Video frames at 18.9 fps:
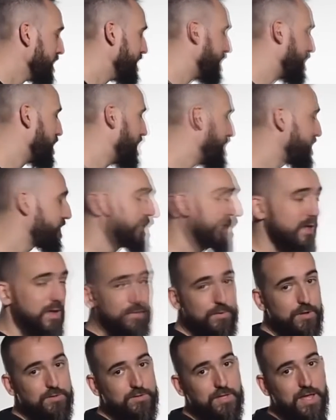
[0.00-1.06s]
The great thing
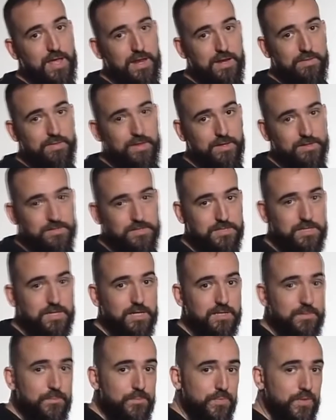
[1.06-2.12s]
about the LEDs is
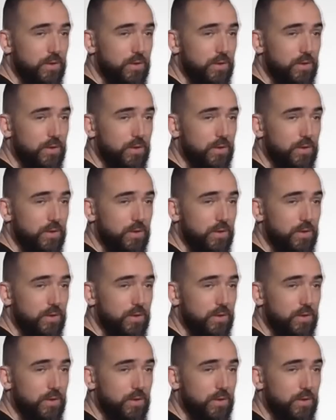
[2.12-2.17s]
that